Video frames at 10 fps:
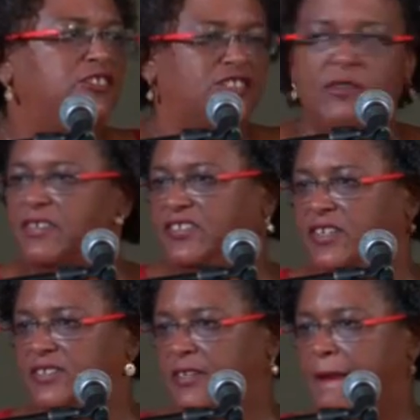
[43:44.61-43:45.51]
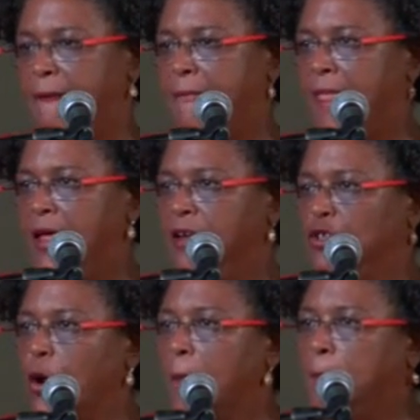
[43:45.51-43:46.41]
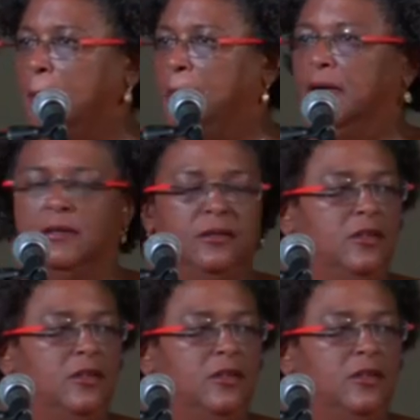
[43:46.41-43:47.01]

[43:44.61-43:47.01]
services to our people,